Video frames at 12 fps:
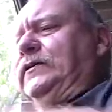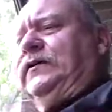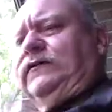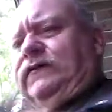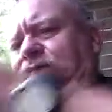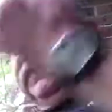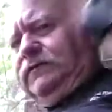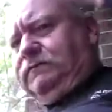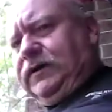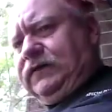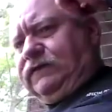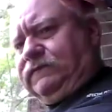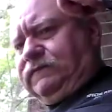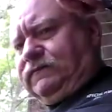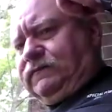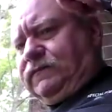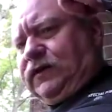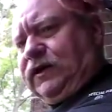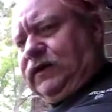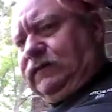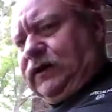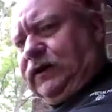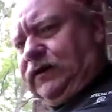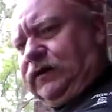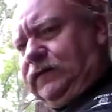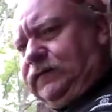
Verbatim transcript: this is your best kit right here.